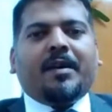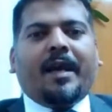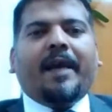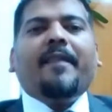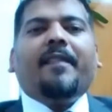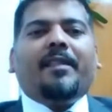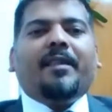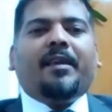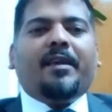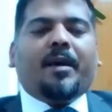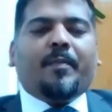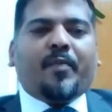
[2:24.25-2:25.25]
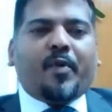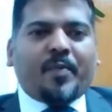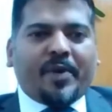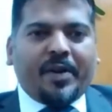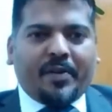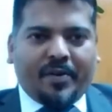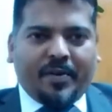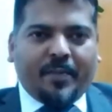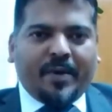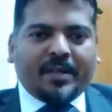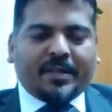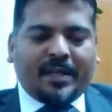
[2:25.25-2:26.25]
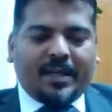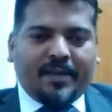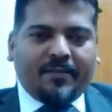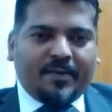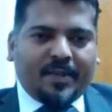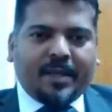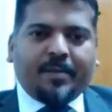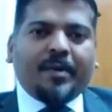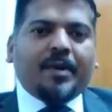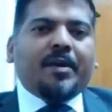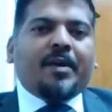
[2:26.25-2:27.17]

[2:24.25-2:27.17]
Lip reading: and the appropriate treatments are done for them.